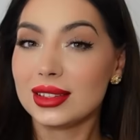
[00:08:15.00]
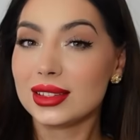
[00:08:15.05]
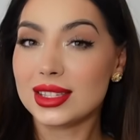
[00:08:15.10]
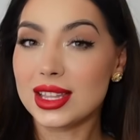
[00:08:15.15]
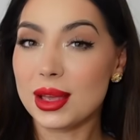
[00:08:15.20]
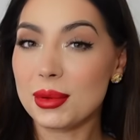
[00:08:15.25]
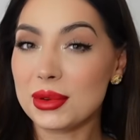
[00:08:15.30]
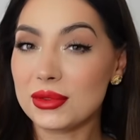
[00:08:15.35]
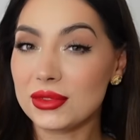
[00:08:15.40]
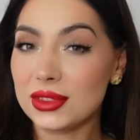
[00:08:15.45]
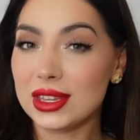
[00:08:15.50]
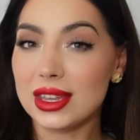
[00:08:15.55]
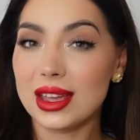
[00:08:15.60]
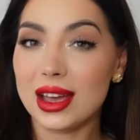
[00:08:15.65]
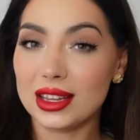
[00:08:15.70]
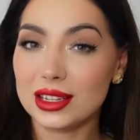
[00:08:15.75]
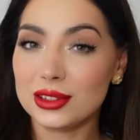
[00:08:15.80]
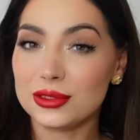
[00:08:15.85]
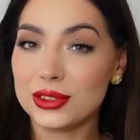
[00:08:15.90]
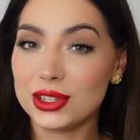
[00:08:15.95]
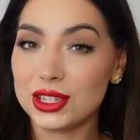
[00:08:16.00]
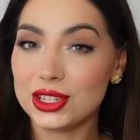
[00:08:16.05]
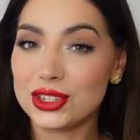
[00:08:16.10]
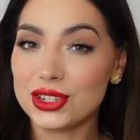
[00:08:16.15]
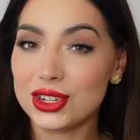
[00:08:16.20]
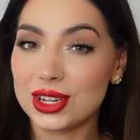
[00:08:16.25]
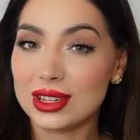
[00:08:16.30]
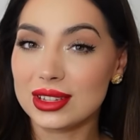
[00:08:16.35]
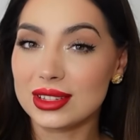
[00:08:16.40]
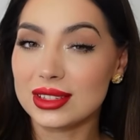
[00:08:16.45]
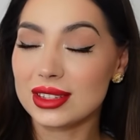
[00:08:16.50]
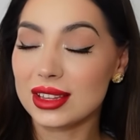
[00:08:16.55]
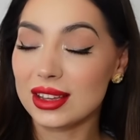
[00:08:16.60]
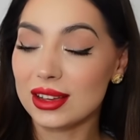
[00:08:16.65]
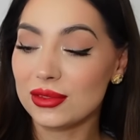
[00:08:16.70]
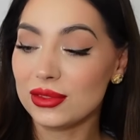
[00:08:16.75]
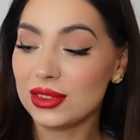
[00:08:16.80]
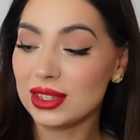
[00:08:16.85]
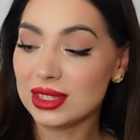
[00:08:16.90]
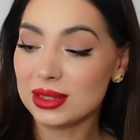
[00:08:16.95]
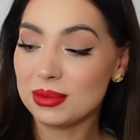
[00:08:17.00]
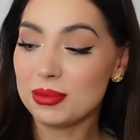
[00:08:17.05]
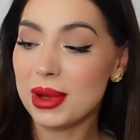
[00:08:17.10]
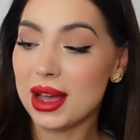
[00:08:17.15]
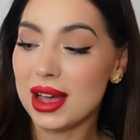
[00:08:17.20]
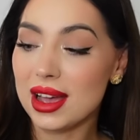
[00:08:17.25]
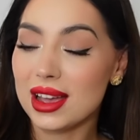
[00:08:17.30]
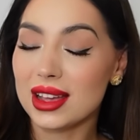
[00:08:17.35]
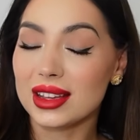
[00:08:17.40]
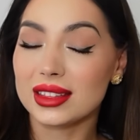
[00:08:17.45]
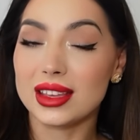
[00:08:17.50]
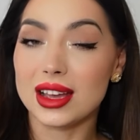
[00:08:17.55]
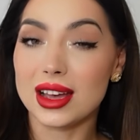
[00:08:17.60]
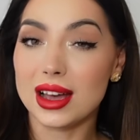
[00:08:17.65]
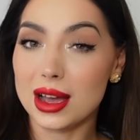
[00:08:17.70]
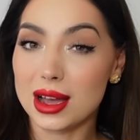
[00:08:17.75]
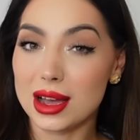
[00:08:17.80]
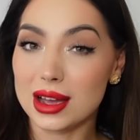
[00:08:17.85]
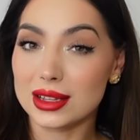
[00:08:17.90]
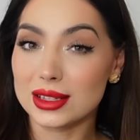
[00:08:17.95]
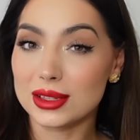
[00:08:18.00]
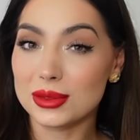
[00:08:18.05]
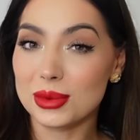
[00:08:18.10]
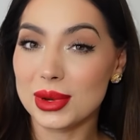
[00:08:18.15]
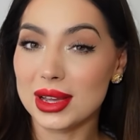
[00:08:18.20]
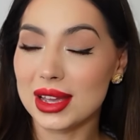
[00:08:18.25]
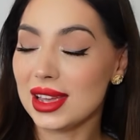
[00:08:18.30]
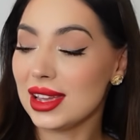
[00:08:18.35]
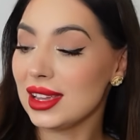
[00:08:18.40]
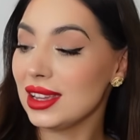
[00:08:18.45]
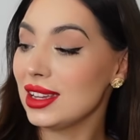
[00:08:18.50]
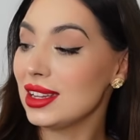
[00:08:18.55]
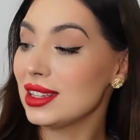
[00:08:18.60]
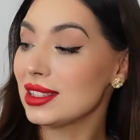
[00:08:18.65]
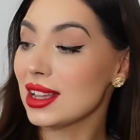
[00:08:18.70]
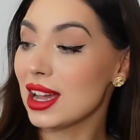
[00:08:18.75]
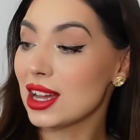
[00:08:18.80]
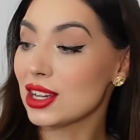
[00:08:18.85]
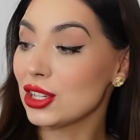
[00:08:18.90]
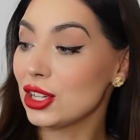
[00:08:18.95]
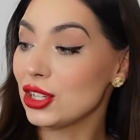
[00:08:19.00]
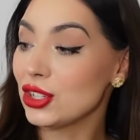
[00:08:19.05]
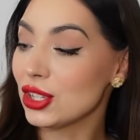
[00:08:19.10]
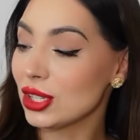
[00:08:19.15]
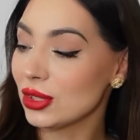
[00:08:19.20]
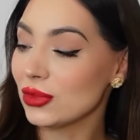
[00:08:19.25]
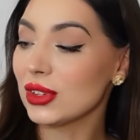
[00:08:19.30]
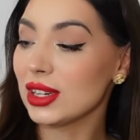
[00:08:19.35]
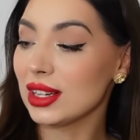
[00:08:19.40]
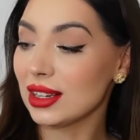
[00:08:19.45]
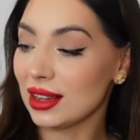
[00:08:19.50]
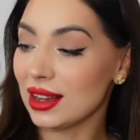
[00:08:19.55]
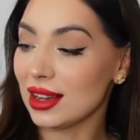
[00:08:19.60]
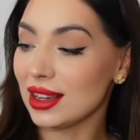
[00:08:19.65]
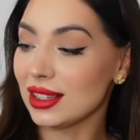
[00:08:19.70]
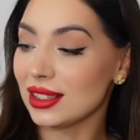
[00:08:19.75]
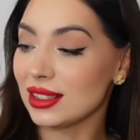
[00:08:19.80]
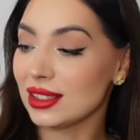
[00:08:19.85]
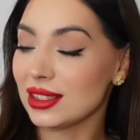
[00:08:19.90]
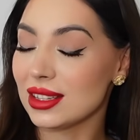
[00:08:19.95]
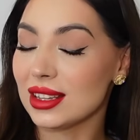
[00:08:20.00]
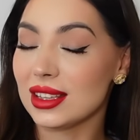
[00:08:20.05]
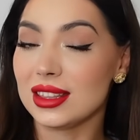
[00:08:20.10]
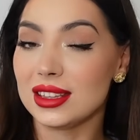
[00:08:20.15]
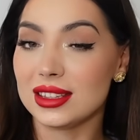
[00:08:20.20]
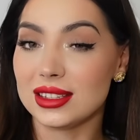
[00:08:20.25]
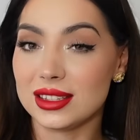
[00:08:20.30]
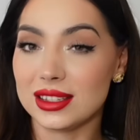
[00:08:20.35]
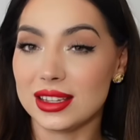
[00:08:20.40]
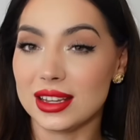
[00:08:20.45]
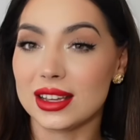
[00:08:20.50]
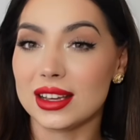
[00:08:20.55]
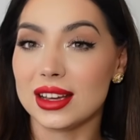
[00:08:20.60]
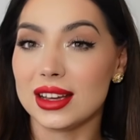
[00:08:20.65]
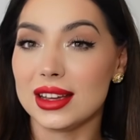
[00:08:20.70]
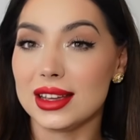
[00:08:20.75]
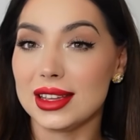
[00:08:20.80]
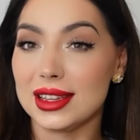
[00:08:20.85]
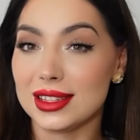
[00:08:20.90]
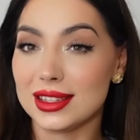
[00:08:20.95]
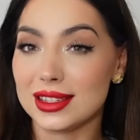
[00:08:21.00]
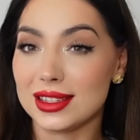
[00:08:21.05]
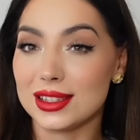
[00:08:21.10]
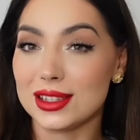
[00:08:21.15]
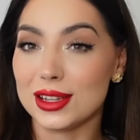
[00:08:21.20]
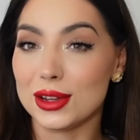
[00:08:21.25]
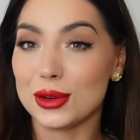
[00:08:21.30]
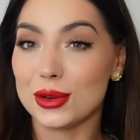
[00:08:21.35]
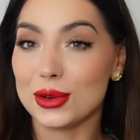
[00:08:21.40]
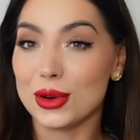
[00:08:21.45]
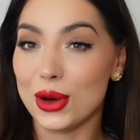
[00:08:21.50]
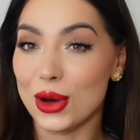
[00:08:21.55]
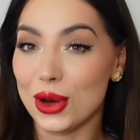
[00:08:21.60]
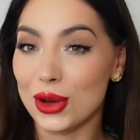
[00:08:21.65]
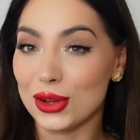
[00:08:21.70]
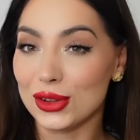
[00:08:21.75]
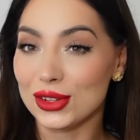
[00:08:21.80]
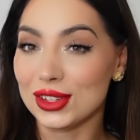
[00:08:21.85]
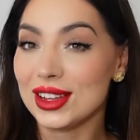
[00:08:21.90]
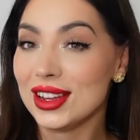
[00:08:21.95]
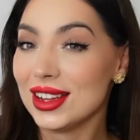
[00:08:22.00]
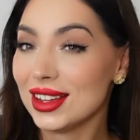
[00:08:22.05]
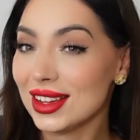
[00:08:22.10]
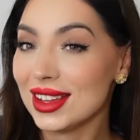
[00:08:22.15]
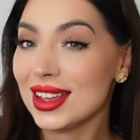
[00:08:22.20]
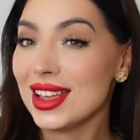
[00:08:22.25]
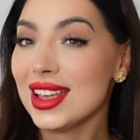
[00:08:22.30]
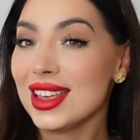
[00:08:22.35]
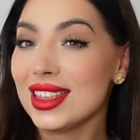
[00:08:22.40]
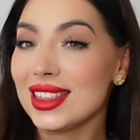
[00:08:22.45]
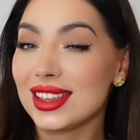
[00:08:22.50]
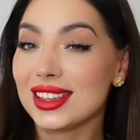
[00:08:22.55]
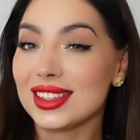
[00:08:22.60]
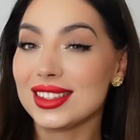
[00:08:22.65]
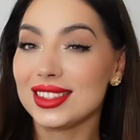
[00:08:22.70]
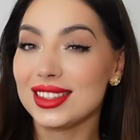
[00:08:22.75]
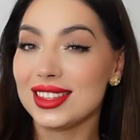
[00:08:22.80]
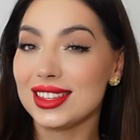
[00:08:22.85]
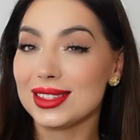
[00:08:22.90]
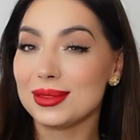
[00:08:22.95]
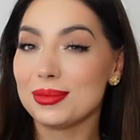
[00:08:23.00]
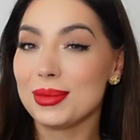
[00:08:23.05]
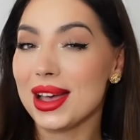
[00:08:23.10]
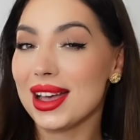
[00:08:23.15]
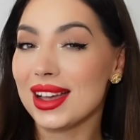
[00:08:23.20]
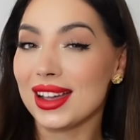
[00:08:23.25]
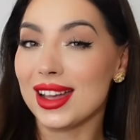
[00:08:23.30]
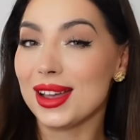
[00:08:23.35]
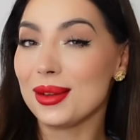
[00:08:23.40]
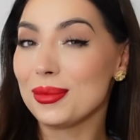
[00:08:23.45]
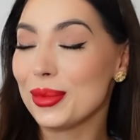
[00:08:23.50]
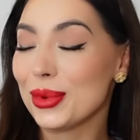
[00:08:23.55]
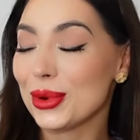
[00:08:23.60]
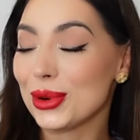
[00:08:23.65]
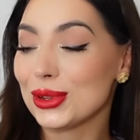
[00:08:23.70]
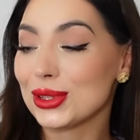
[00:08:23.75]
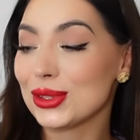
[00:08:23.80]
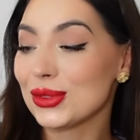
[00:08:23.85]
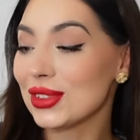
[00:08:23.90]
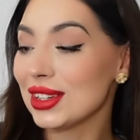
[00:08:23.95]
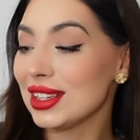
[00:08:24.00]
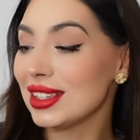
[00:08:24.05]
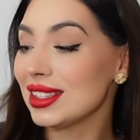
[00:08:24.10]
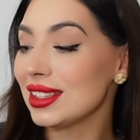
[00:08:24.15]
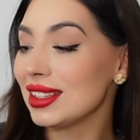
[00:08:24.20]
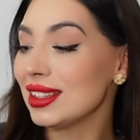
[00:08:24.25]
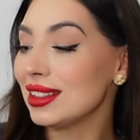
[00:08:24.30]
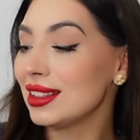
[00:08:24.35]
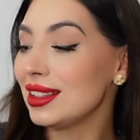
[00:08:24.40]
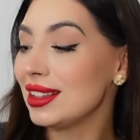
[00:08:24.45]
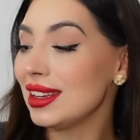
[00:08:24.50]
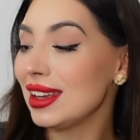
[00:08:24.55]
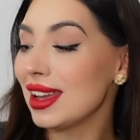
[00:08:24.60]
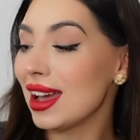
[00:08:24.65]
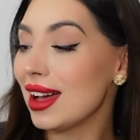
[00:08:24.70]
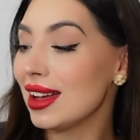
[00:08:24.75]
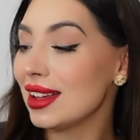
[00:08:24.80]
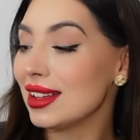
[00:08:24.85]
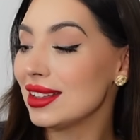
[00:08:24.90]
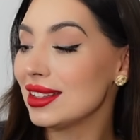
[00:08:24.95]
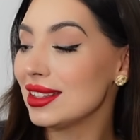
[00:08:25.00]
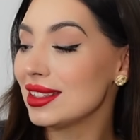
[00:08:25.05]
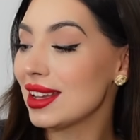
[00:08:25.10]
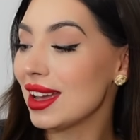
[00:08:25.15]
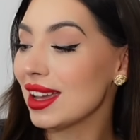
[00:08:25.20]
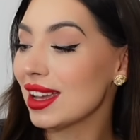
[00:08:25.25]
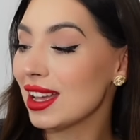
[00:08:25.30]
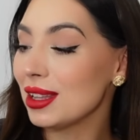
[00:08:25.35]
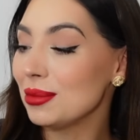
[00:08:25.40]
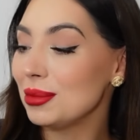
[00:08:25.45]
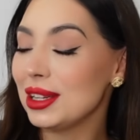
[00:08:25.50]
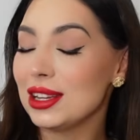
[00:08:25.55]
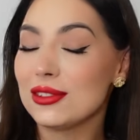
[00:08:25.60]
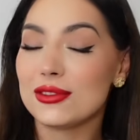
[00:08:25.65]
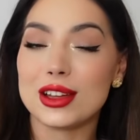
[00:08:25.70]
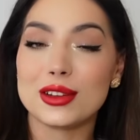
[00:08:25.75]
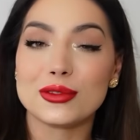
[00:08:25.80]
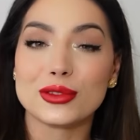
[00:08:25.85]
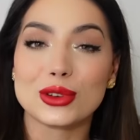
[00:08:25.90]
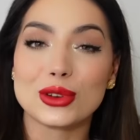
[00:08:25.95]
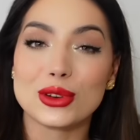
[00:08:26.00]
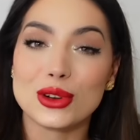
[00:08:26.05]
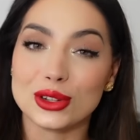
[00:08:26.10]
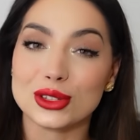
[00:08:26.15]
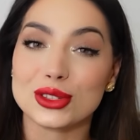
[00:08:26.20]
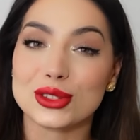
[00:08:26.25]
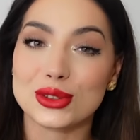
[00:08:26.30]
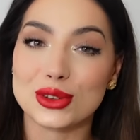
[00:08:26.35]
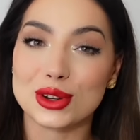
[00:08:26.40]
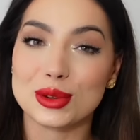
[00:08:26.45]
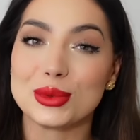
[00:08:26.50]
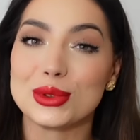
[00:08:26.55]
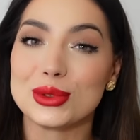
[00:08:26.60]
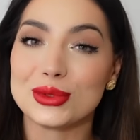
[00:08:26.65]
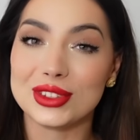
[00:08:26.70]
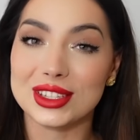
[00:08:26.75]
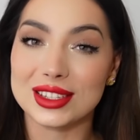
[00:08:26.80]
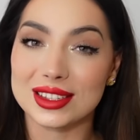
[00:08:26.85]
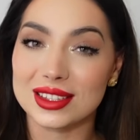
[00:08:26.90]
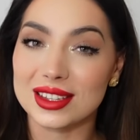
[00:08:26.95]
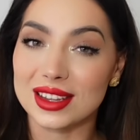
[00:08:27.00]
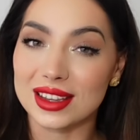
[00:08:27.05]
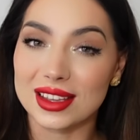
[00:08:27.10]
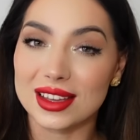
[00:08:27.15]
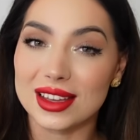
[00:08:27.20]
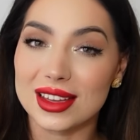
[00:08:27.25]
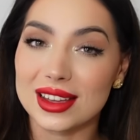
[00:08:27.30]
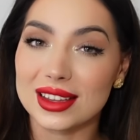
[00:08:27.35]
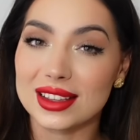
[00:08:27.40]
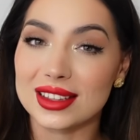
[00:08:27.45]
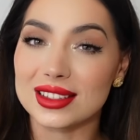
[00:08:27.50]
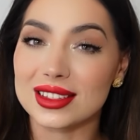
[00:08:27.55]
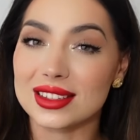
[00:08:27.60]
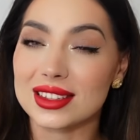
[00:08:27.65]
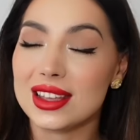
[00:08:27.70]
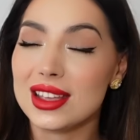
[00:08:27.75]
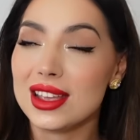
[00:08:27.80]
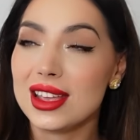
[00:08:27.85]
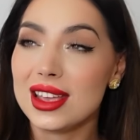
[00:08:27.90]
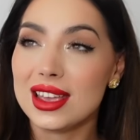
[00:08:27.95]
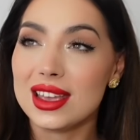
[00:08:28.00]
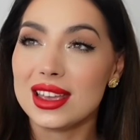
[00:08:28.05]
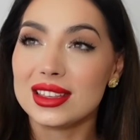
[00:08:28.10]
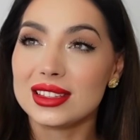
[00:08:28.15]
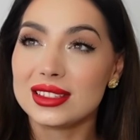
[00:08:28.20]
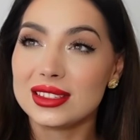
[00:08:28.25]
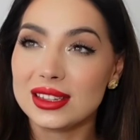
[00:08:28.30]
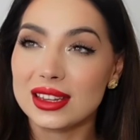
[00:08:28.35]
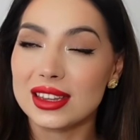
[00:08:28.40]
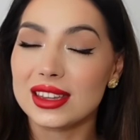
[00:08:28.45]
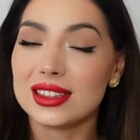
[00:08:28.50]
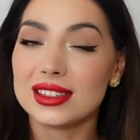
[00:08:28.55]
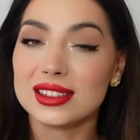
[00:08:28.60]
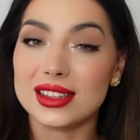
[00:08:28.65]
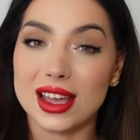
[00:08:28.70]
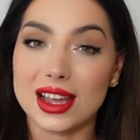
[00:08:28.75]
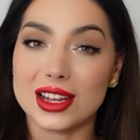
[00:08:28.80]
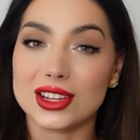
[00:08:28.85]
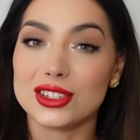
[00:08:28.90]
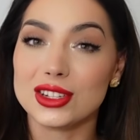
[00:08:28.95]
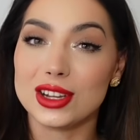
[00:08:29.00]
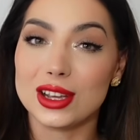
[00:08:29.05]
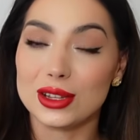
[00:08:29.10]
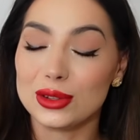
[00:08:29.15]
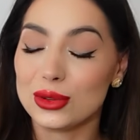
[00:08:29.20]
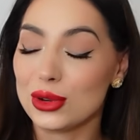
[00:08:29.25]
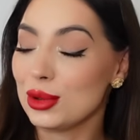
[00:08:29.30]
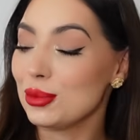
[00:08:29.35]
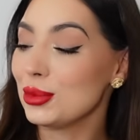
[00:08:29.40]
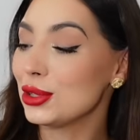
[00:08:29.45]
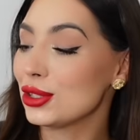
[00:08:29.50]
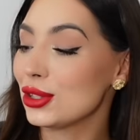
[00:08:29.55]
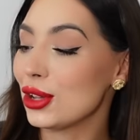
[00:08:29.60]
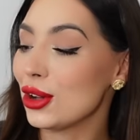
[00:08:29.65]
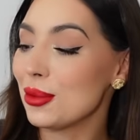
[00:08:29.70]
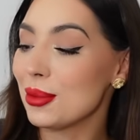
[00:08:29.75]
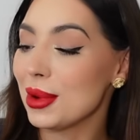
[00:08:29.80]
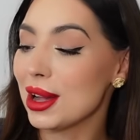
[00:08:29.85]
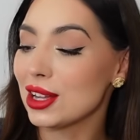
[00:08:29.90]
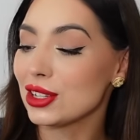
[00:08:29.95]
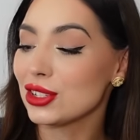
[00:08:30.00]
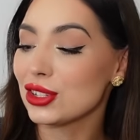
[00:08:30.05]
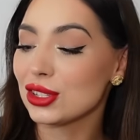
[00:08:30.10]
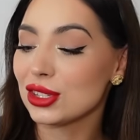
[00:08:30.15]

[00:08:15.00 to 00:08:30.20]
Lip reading: Some of the other features of this bag, the hardware is, actually I just realized the sticker is still on because this bag I bought recently and I can't believe I forgot to remove the sticker, because stickers actually annoy me so much.